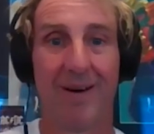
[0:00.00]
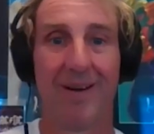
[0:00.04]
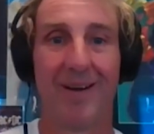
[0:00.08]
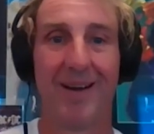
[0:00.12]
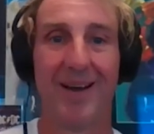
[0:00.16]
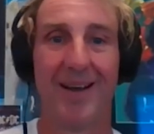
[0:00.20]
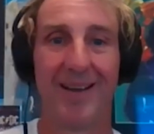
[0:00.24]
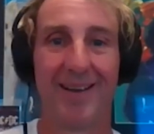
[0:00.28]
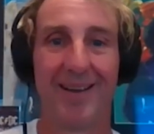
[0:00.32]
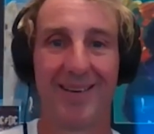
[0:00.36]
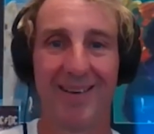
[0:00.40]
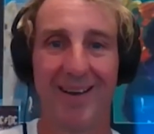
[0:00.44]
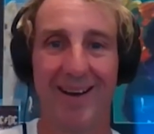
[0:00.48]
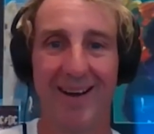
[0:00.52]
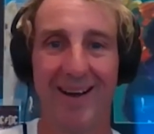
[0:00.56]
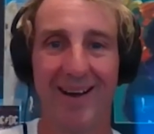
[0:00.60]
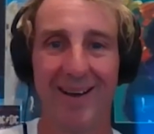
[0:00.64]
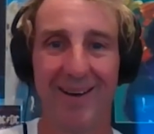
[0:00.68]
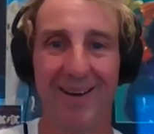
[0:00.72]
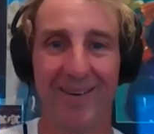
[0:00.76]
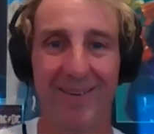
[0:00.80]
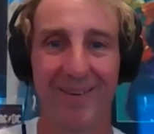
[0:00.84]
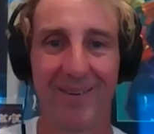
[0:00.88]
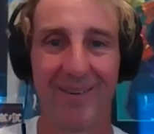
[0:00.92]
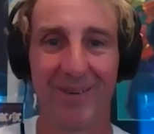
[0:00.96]
All right,
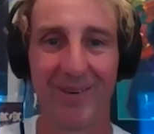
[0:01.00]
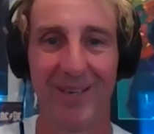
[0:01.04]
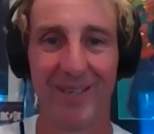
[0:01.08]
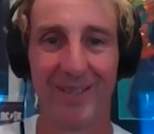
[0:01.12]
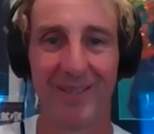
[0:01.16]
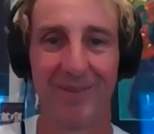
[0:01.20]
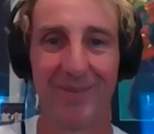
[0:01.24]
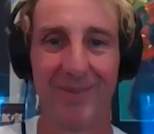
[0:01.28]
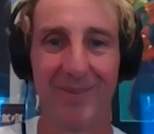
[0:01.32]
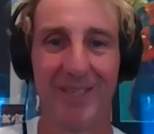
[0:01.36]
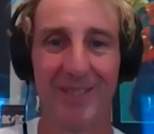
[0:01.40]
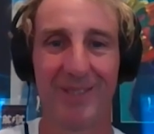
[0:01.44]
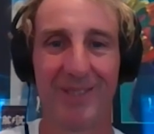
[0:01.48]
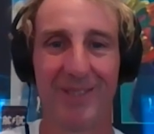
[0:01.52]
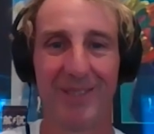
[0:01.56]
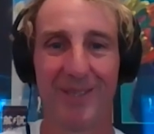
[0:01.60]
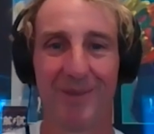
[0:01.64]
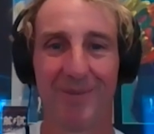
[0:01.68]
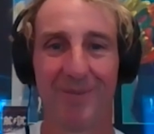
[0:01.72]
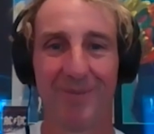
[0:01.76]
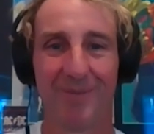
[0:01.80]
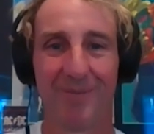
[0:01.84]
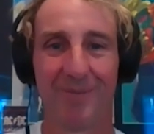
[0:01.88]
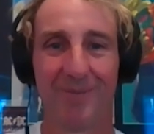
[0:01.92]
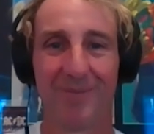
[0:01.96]
Kyle, great to meet
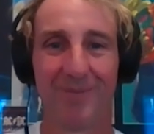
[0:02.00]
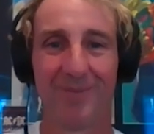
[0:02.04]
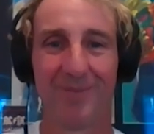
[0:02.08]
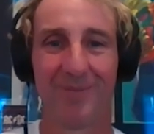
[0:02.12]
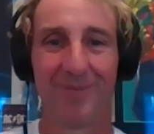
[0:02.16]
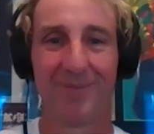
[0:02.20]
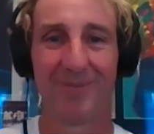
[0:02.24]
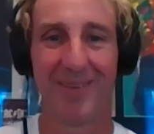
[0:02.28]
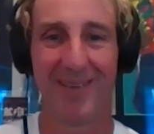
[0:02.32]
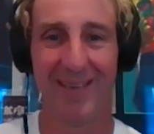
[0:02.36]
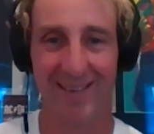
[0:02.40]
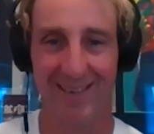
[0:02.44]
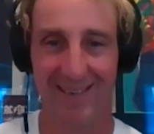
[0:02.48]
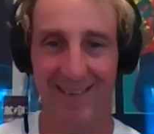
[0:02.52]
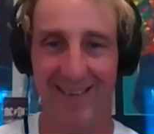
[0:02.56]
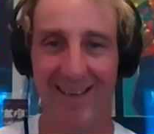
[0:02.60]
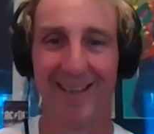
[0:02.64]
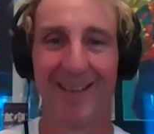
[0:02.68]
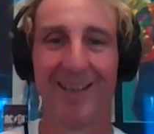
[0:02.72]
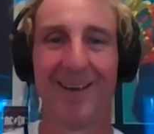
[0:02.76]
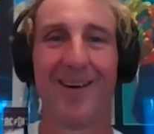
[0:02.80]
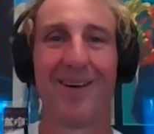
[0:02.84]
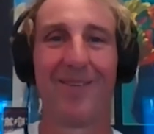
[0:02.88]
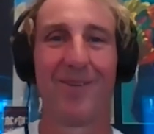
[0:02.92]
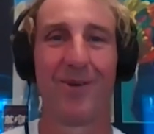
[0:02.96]
you.
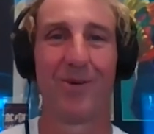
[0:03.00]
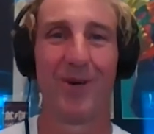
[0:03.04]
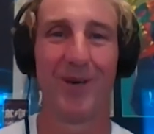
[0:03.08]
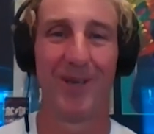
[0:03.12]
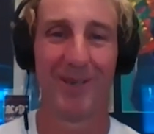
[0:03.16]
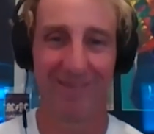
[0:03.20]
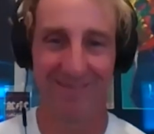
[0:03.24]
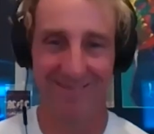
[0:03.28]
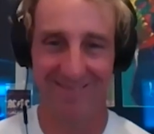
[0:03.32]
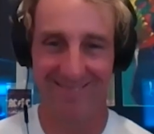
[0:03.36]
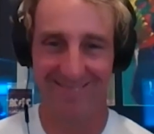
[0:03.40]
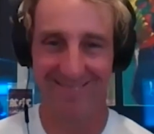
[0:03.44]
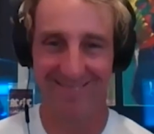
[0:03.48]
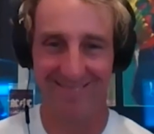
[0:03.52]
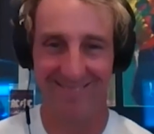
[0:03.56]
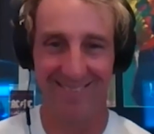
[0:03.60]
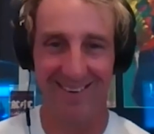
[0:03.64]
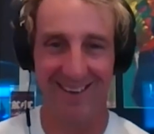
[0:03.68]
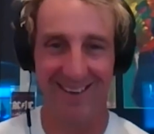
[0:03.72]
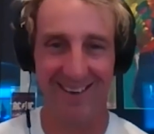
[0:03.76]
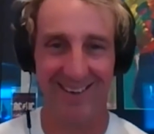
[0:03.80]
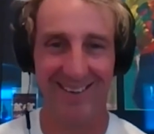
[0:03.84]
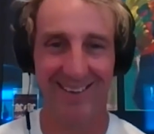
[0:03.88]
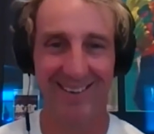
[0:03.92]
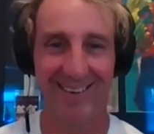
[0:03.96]
And hello, everyone.
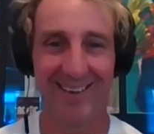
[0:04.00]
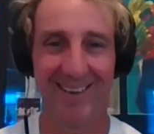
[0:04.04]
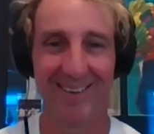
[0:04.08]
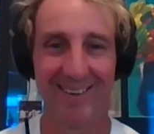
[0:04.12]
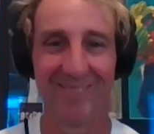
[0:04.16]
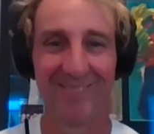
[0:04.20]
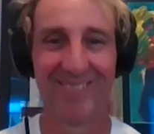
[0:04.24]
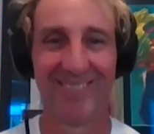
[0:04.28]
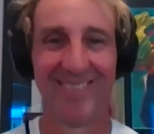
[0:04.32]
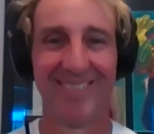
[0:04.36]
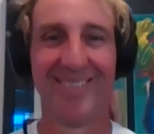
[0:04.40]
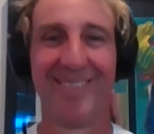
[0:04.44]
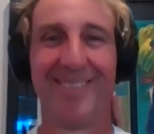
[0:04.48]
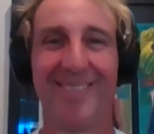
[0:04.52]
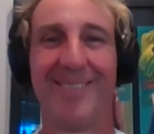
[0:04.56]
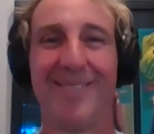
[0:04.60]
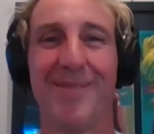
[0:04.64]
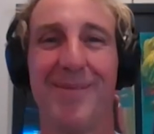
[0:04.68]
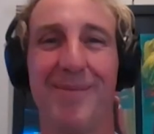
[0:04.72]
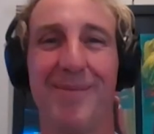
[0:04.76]
Rock it up.